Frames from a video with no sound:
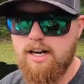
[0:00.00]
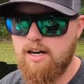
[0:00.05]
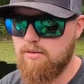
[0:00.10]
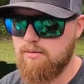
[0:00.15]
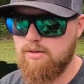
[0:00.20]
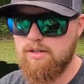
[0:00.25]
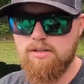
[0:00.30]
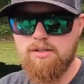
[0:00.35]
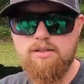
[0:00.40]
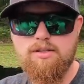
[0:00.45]
got
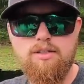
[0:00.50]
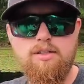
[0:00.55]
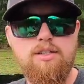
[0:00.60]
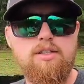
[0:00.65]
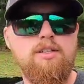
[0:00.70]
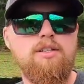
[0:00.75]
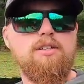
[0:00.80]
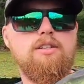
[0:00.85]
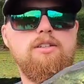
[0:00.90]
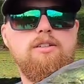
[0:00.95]
one
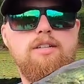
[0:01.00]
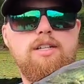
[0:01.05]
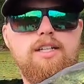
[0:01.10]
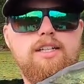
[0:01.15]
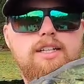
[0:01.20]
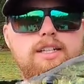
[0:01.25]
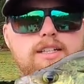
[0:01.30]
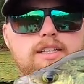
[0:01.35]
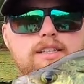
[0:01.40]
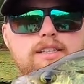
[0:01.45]
go ahead
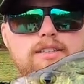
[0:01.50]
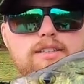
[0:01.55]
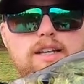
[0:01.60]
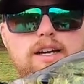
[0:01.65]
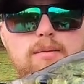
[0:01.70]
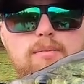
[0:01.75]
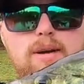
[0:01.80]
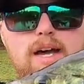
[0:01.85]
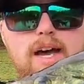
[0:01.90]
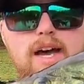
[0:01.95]
and get this
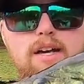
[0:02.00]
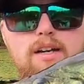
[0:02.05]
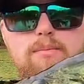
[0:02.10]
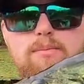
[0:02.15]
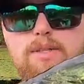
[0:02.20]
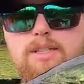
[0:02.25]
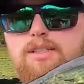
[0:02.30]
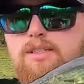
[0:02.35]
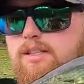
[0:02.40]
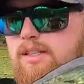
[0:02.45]
guy back.
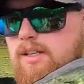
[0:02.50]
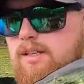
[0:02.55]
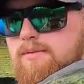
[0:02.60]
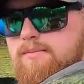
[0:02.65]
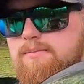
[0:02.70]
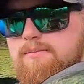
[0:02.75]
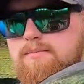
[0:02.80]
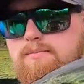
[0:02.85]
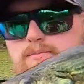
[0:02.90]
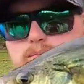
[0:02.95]
But uh,
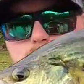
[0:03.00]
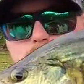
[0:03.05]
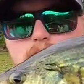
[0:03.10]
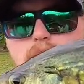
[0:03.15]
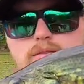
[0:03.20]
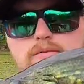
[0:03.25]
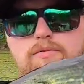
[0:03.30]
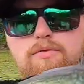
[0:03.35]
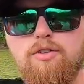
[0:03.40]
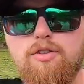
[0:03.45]

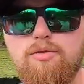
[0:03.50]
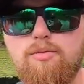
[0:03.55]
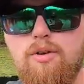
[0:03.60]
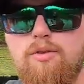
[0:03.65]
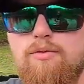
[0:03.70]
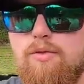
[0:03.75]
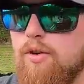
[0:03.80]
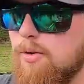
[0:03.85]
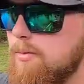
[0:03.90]
yeah, first one